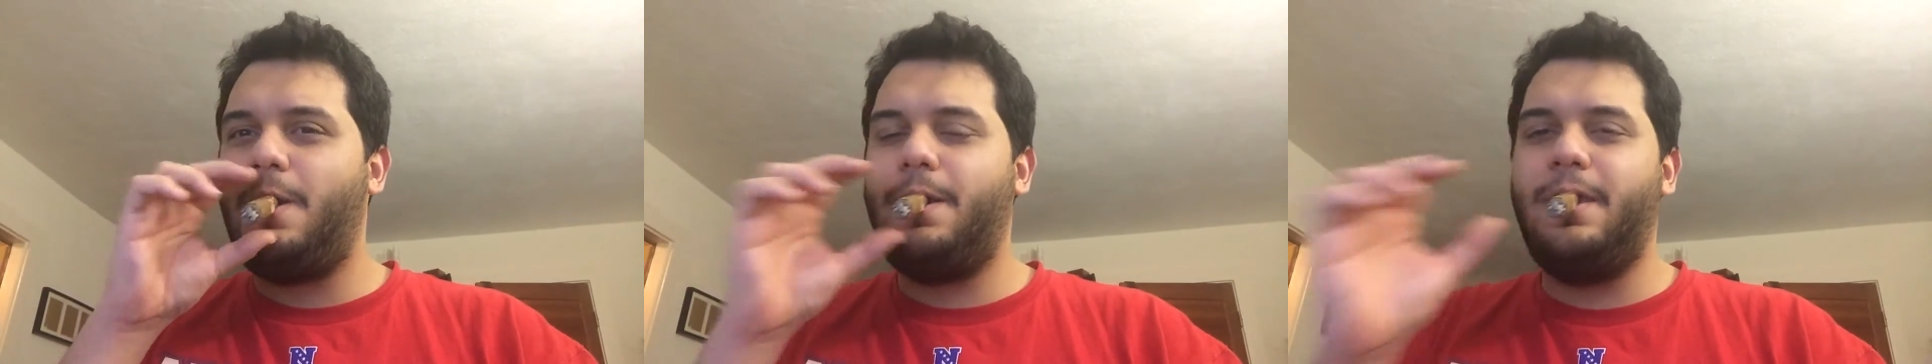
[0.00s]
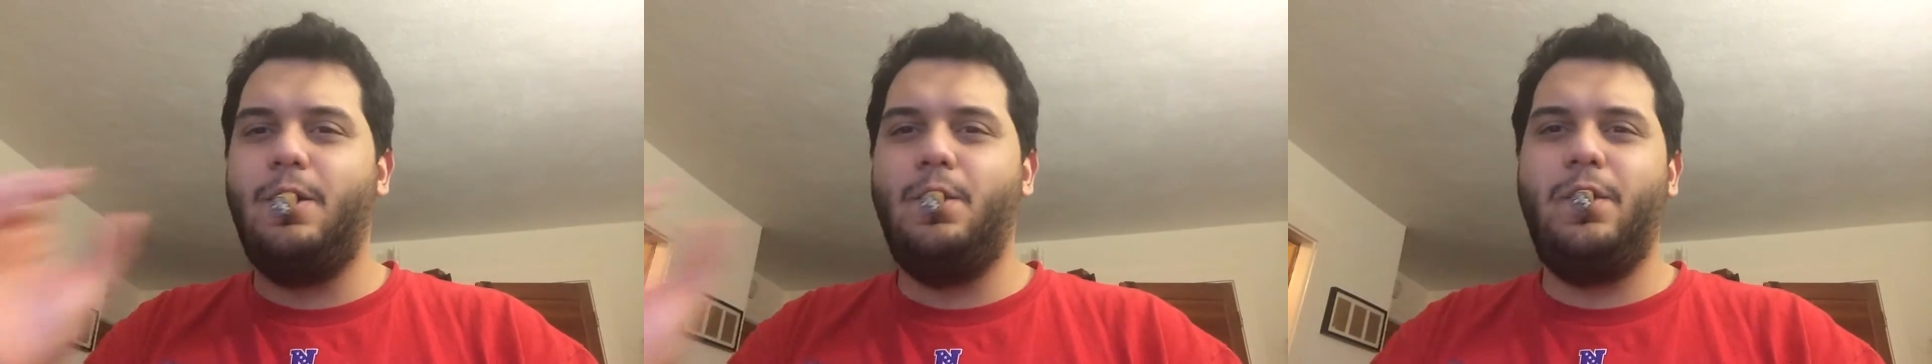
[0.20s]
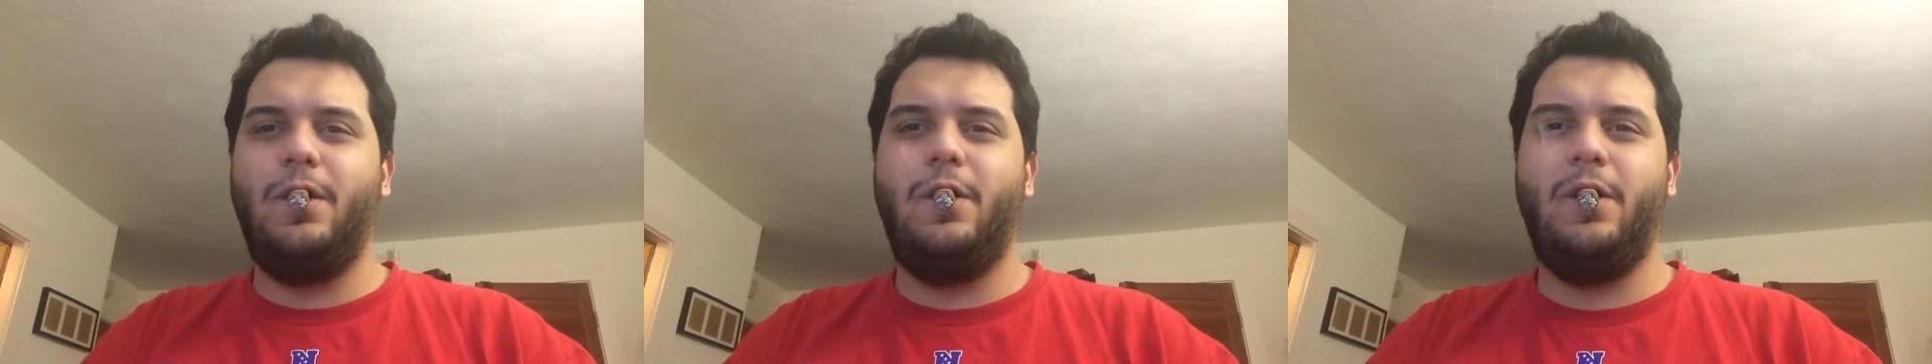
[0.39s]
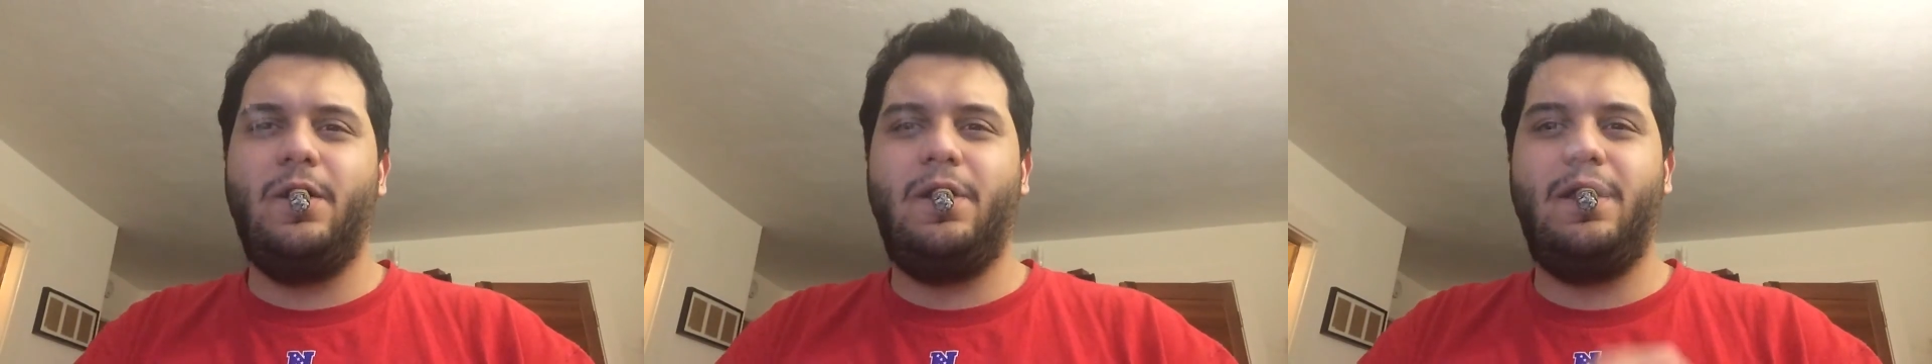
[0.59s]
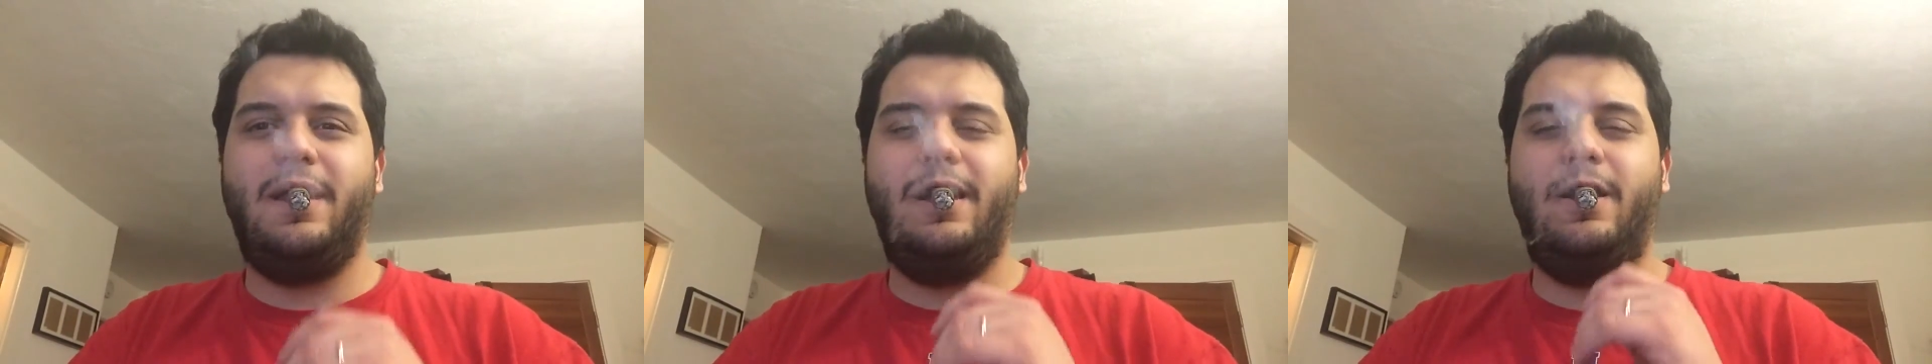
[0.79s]
Number one
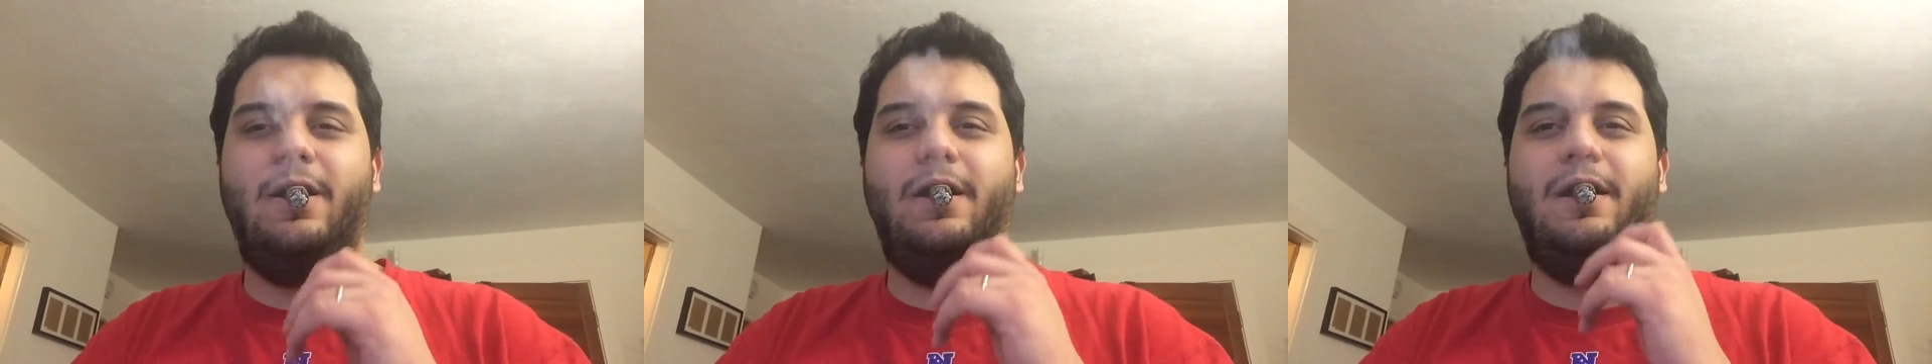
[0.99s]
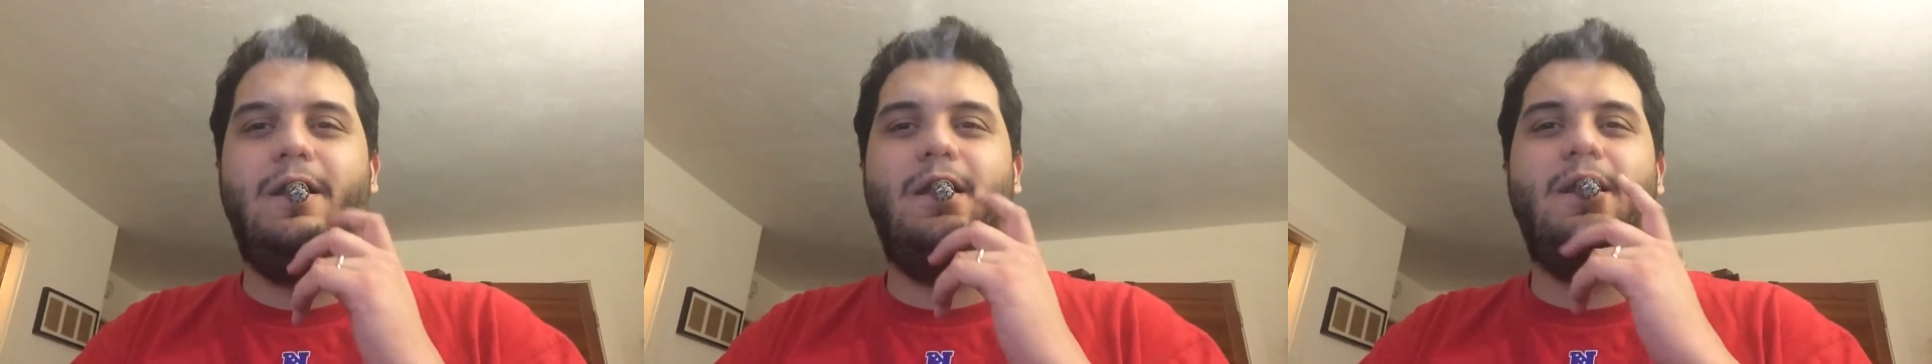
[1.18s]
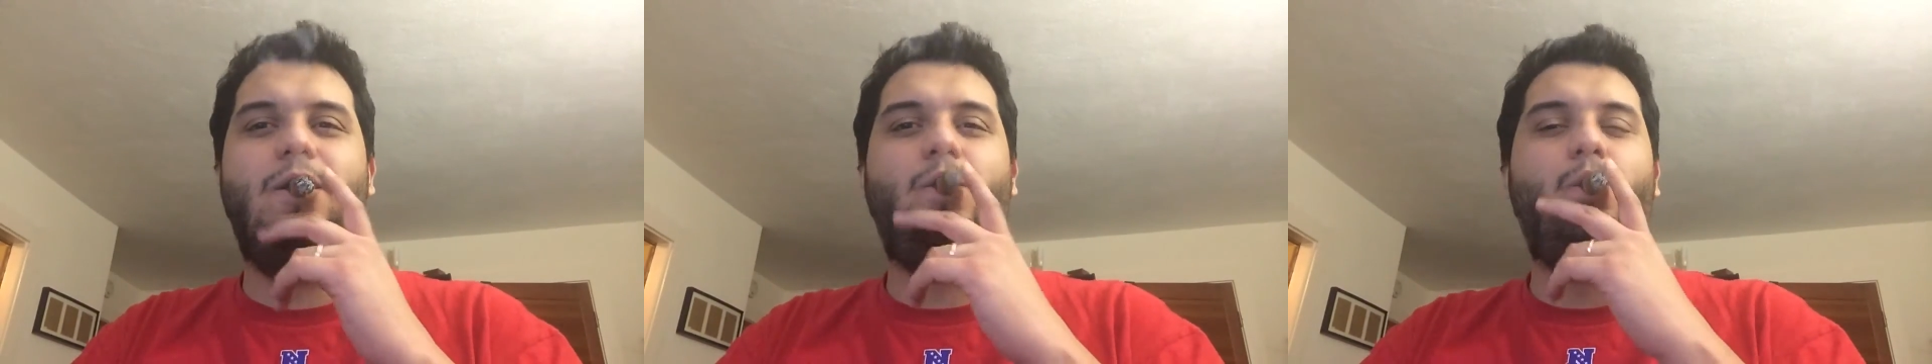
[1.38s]
sale on,